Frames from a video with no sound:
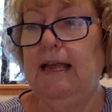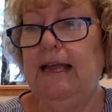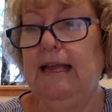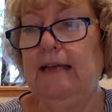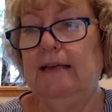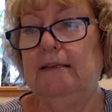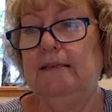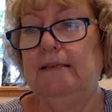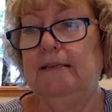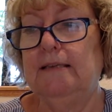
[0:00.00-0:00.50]

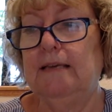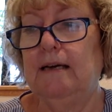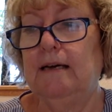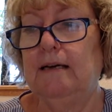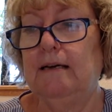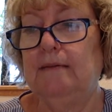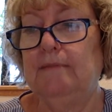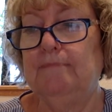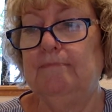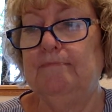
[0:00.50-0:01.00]
And
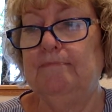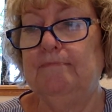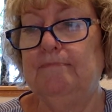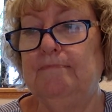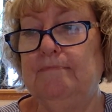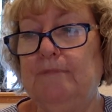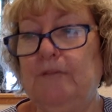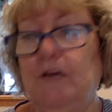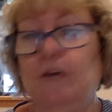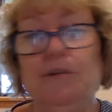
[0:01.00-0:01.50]

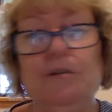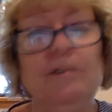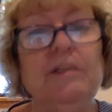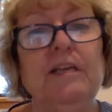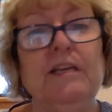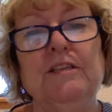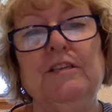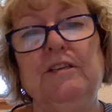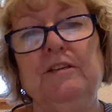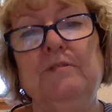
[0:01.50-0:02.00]
doctors
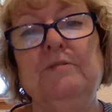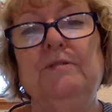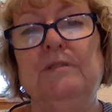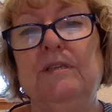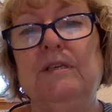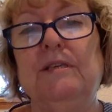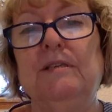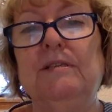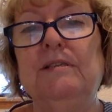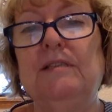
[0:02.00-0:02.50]
like to use
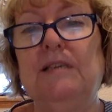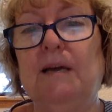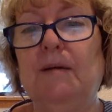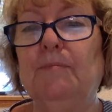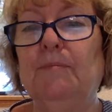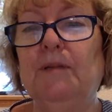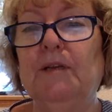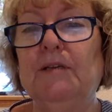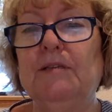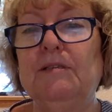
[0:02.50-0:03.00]
these
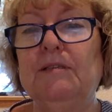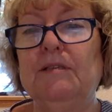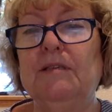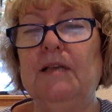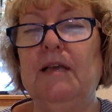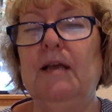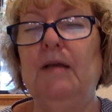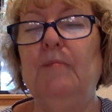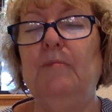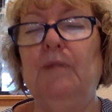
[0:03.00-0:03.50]
templates.
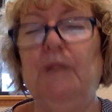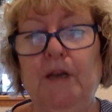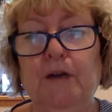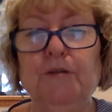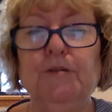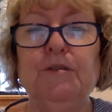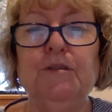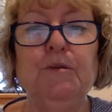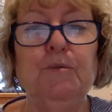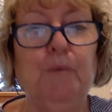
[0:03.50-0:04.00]
But
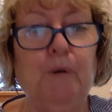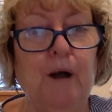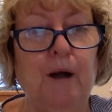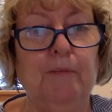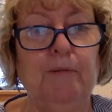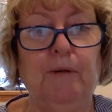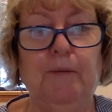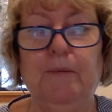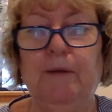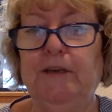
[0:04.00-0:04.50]
here's the
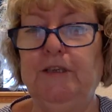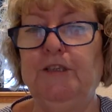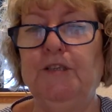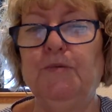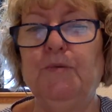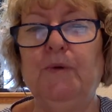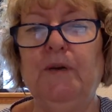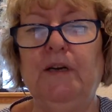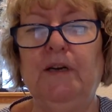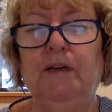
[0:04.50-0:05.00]
problem. I
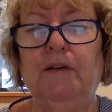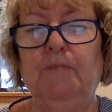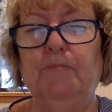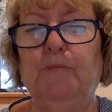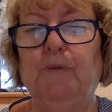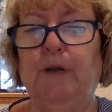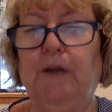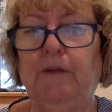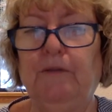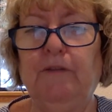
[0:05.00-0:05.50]
just want to
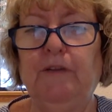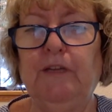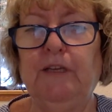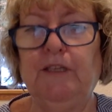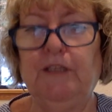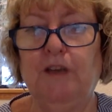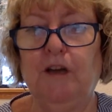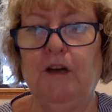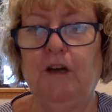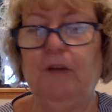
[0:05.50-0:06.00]
briefly
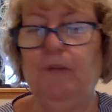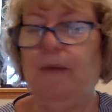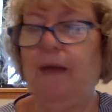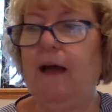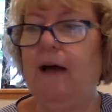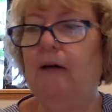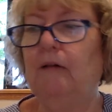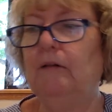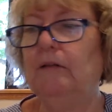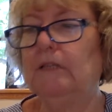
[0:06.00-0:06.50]
talk
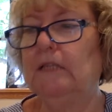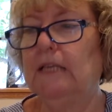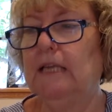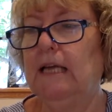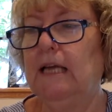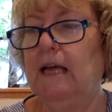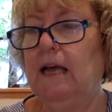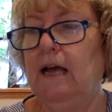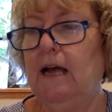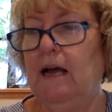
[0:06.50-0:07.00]
about
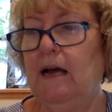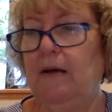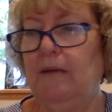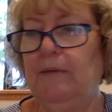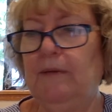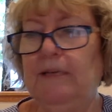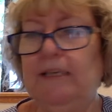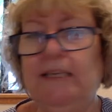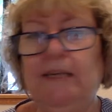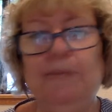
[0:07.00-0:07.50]

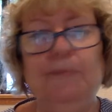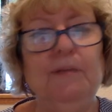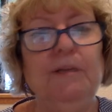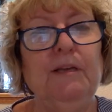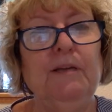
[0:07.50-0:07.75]
a template